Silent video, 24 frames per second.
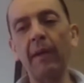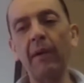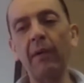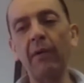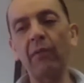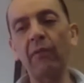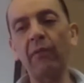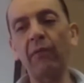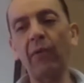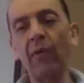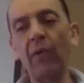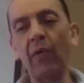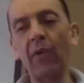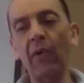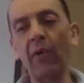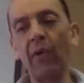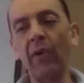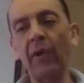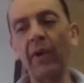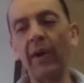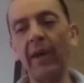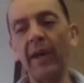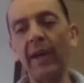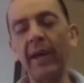
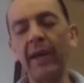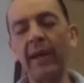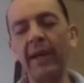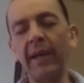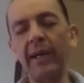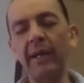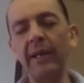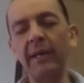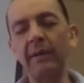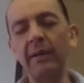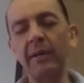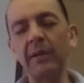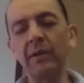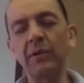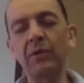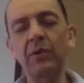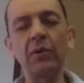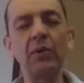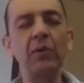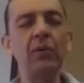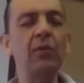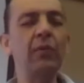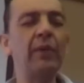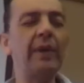for a
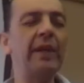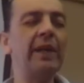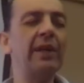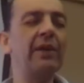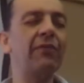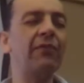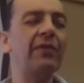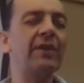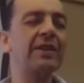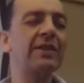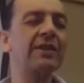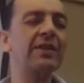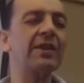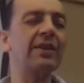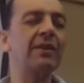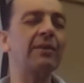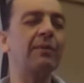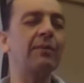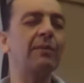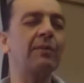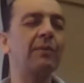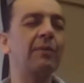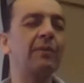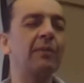2-week visit
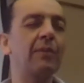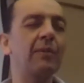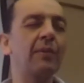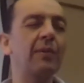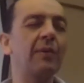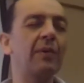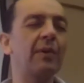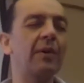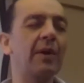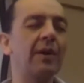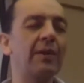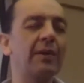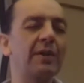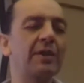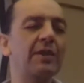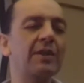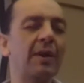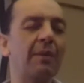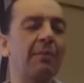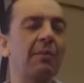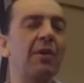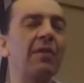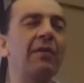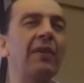in the
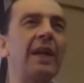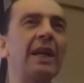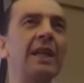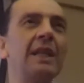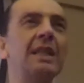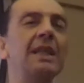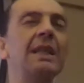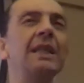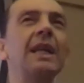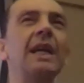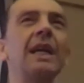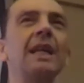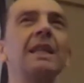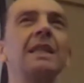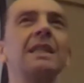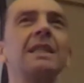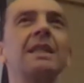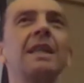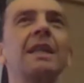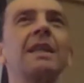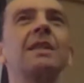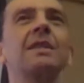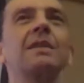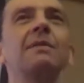summer of
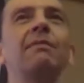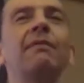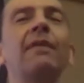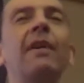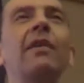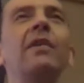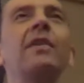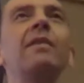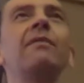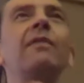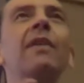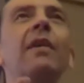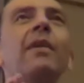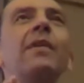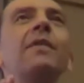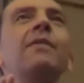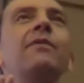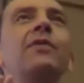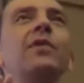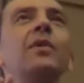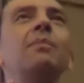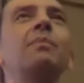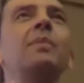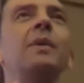1886. Very, very
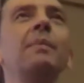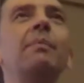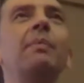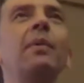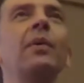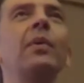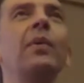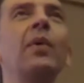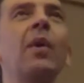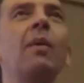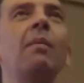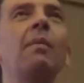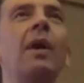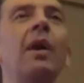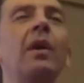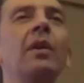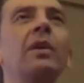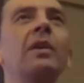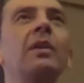few people know about it.